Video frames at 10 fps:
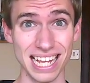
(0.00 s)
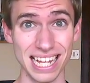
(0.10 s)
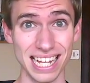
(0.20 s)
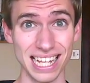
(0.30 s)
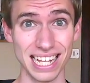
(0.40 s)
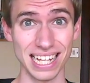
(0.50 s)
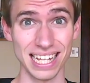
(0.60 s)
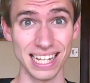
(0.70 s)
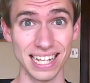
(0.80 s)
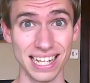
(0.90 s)

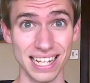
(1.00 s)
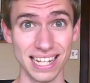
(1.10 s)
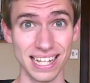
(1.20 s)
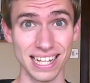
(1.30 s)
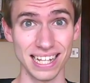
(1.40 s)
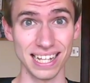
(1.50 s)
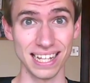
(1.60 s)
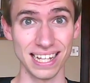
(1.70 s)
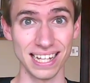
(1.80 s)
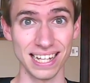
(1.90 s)

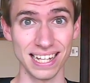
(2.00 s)
(silence)